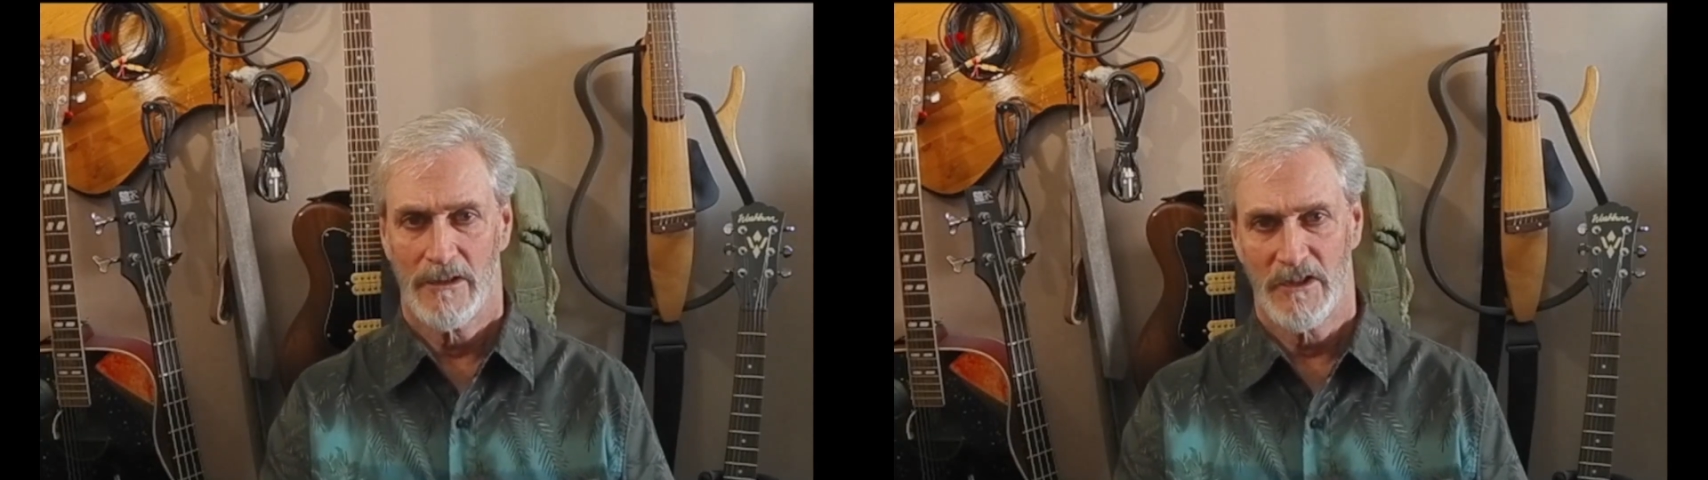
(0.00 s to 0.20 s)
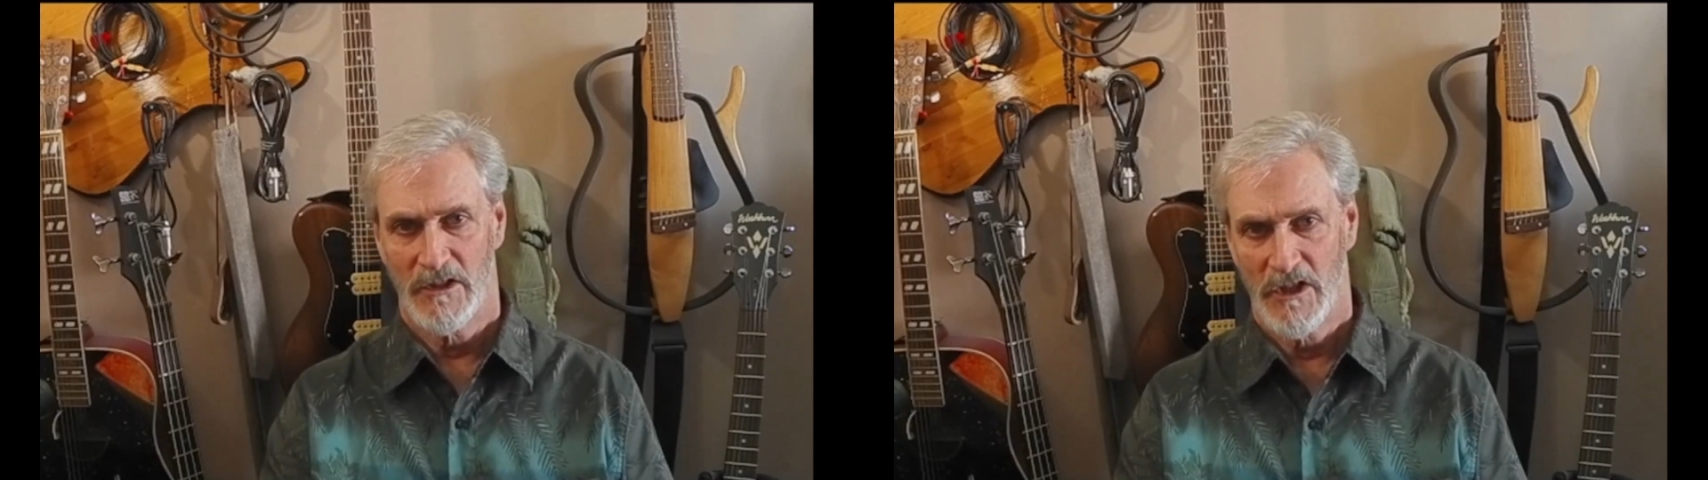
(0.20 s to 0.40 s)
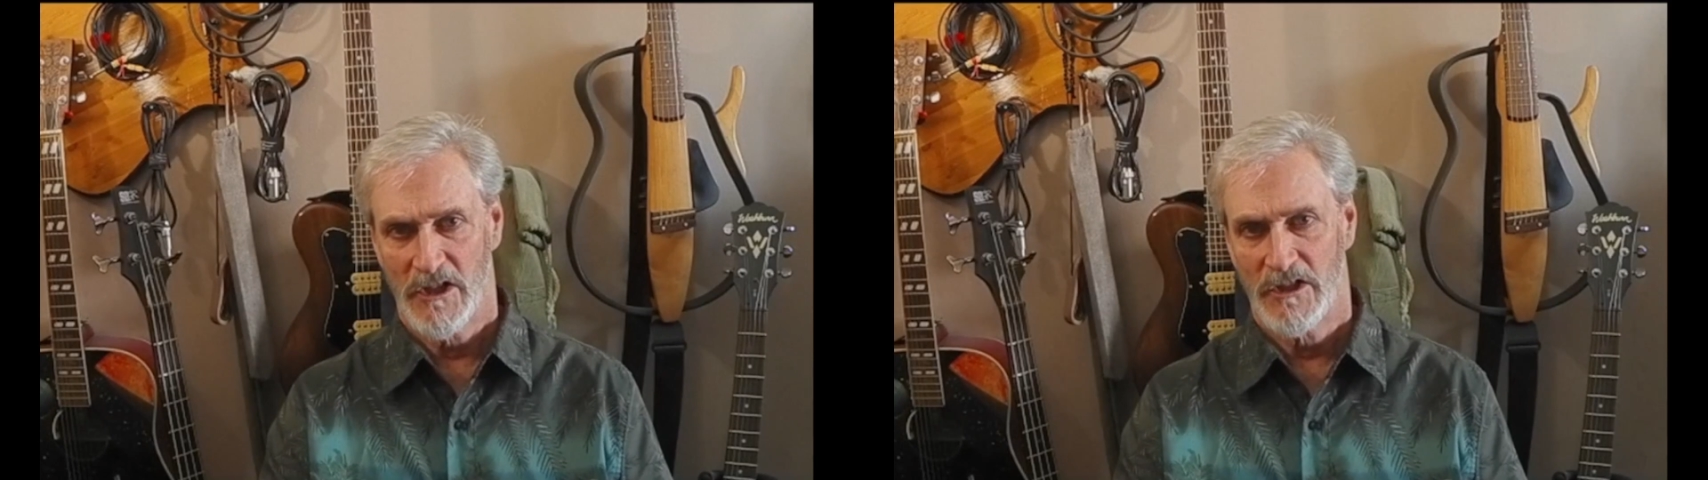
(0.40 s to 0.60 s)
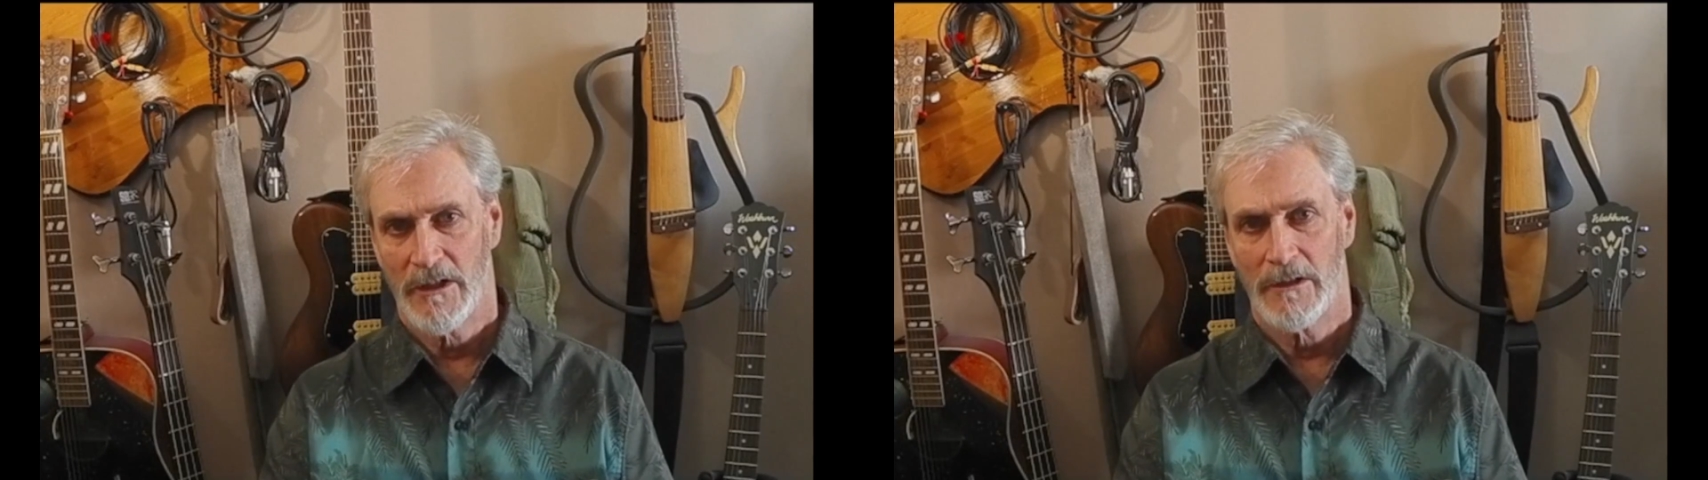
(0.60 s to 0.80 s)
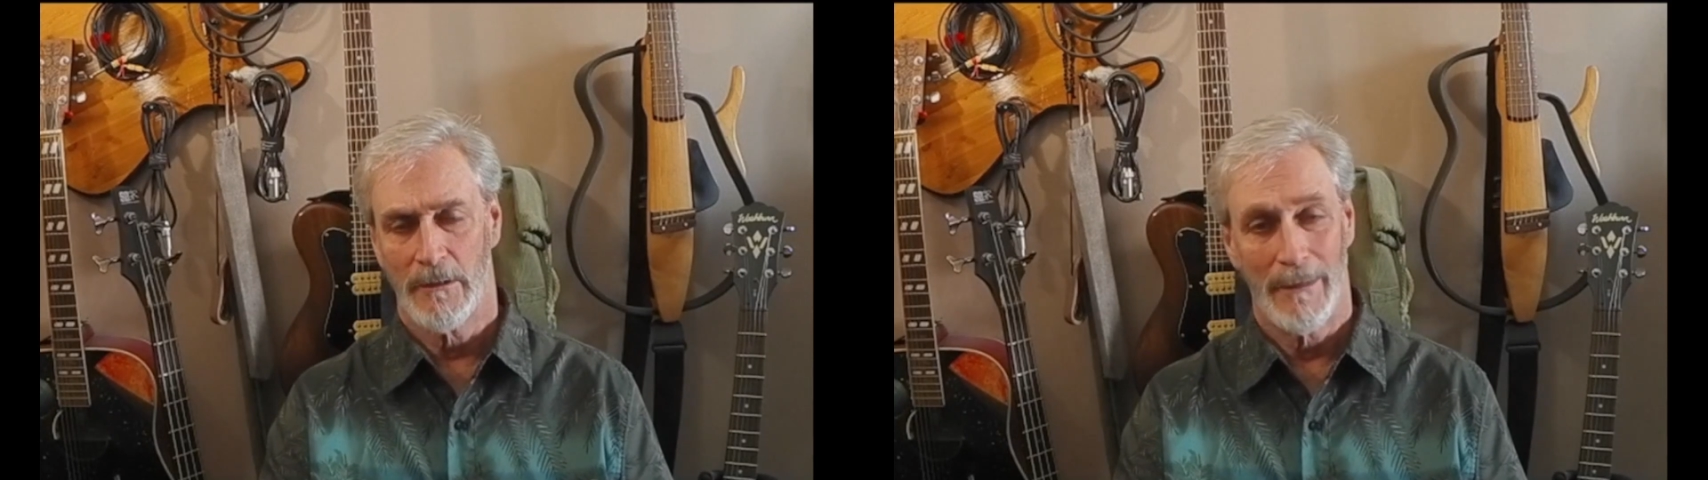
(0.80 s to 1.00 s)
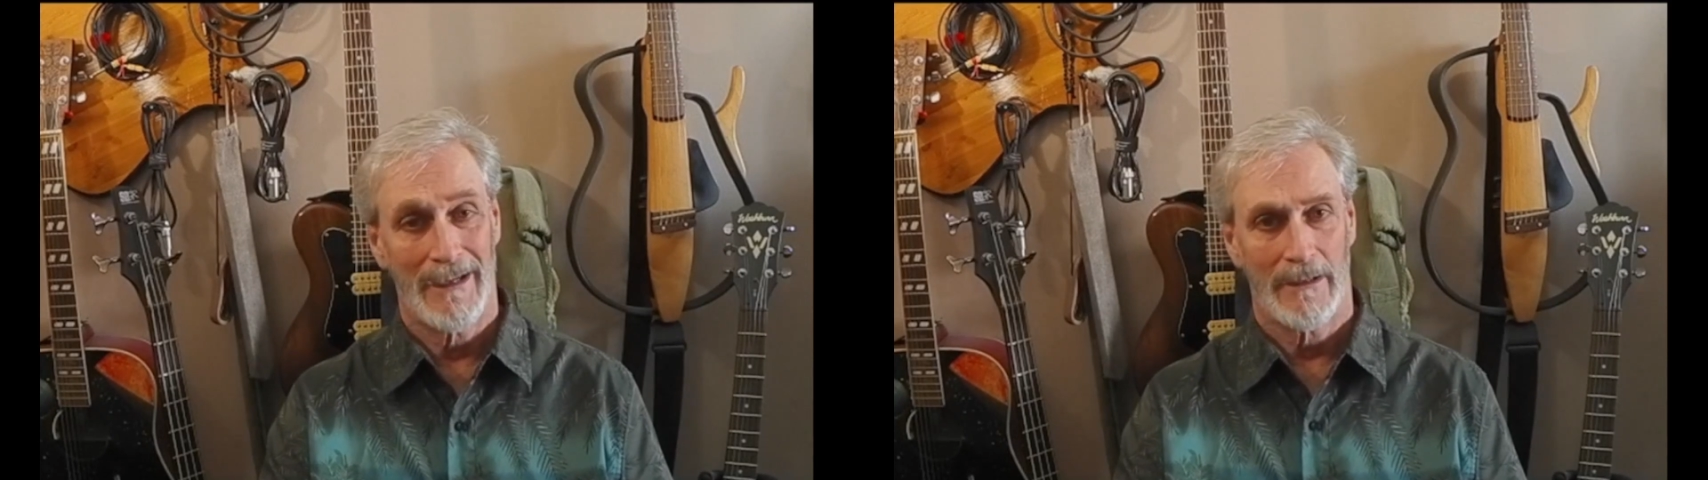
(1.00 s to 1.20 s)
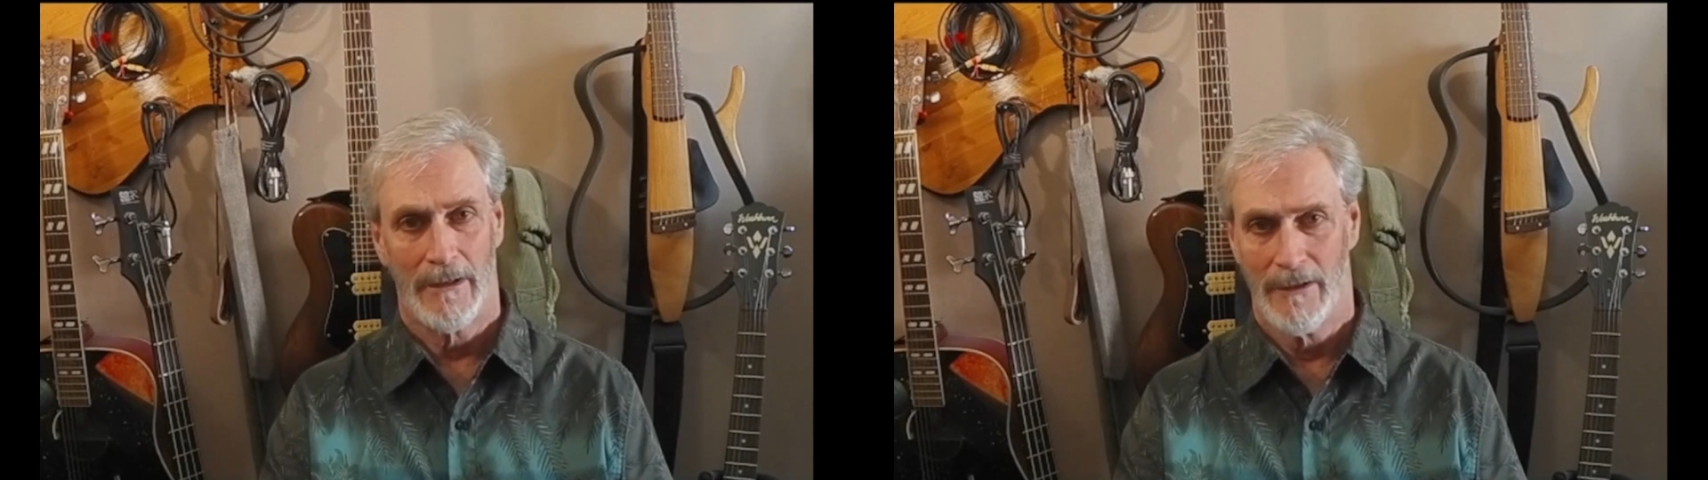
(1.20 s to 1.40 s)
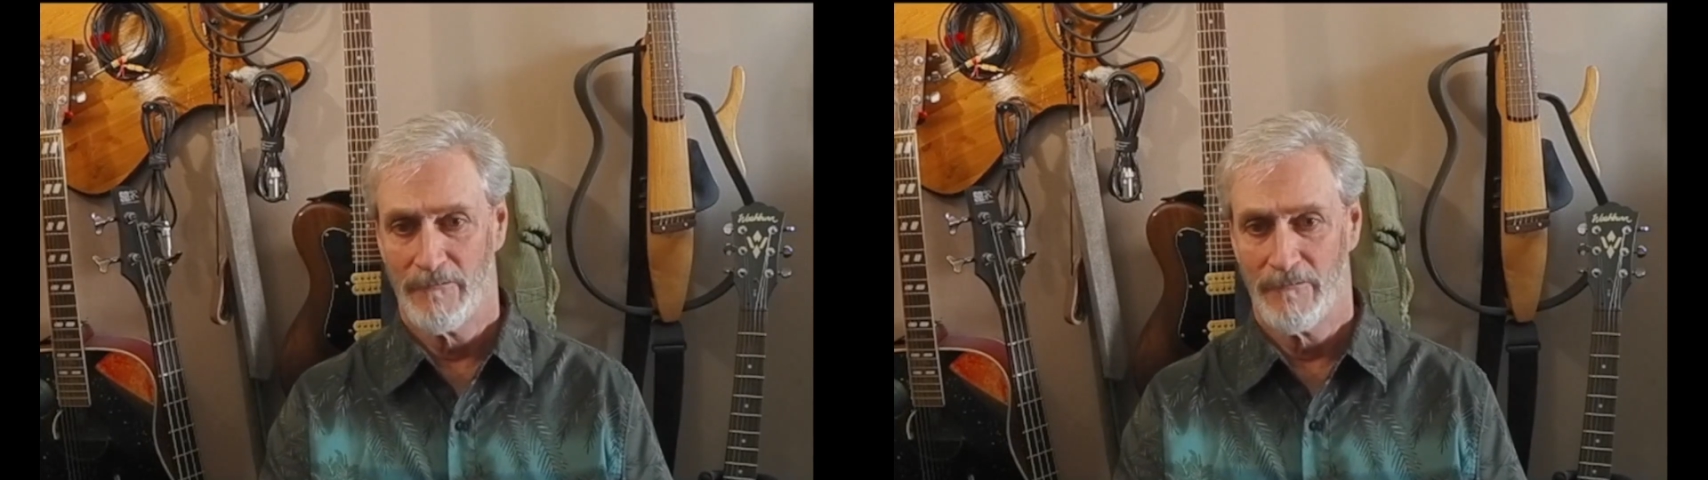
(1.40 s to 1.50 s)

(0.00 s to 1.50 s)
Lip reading: suggestion to make